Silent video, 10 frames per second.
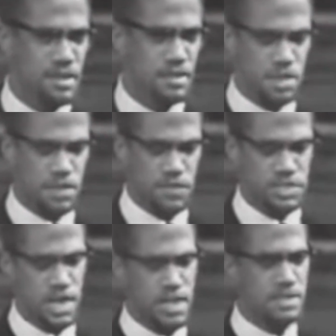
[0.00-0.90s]
But if he
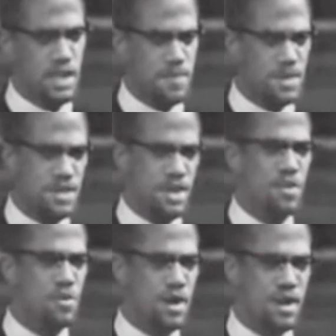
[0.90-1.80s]
stands up and in any
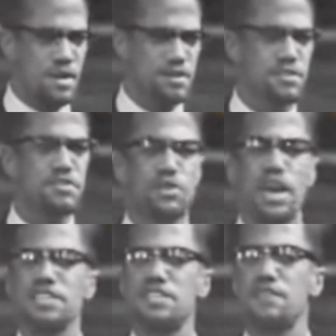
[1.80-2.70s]
way
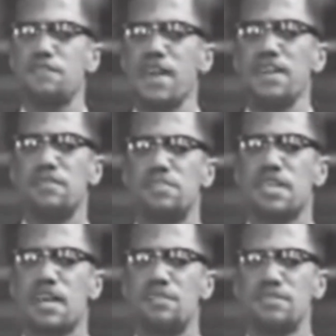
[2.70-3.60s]
tries to defend
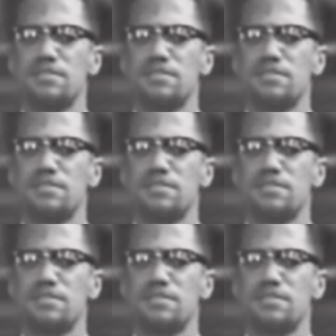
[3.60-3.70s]
himself,